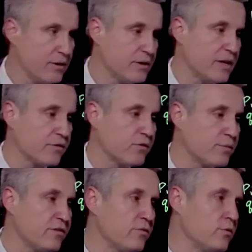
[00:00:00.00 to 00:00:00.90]
yeah, so
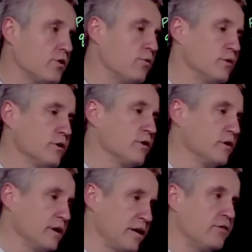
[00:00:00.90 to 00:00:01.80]
basically we'll go, we'll go,
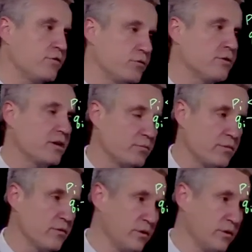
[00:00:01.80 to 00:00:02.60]
n2 can,